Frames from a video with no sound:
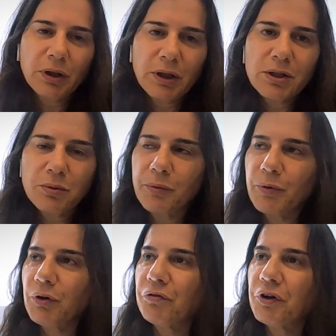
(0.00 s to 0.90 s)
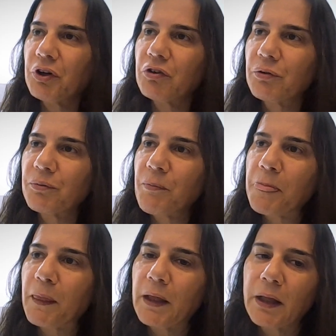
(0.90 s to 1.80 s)
that needs to be manufactured.
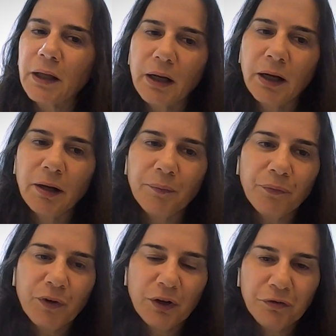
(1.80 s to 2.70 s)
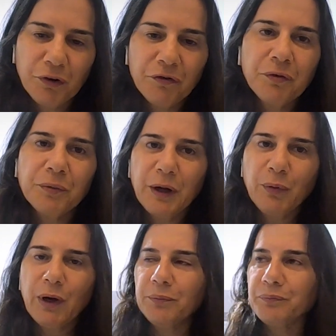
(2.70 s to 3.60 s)
Therefore, from day
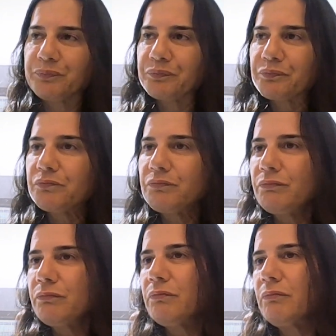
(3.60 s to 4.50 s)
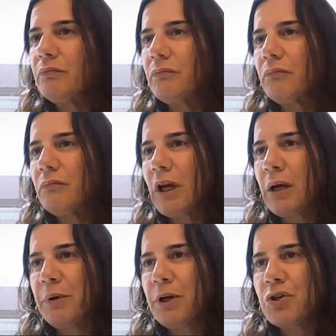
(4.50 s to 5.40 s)
one,
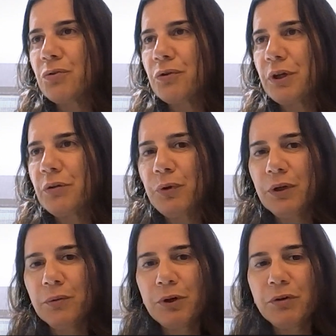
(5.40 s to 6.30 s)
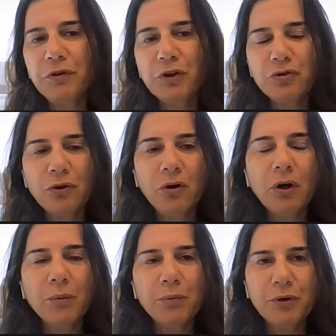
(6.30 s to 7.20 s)
I made sure that we can manufacture
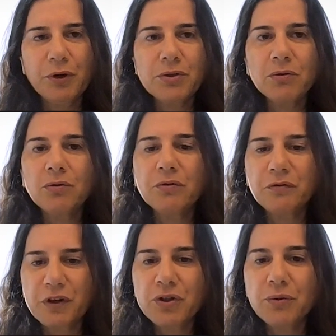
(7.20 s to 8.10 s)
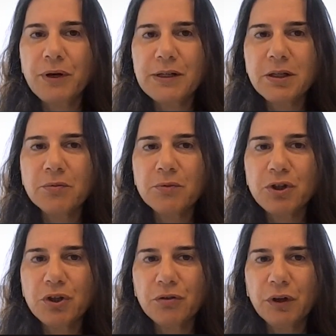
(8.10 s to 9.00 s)
all our products on conventional plastic
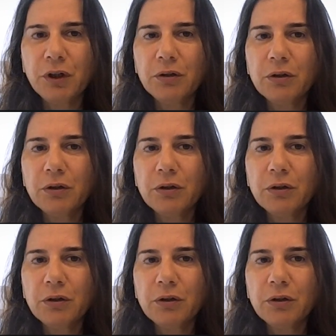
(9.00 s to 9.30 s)
machinery.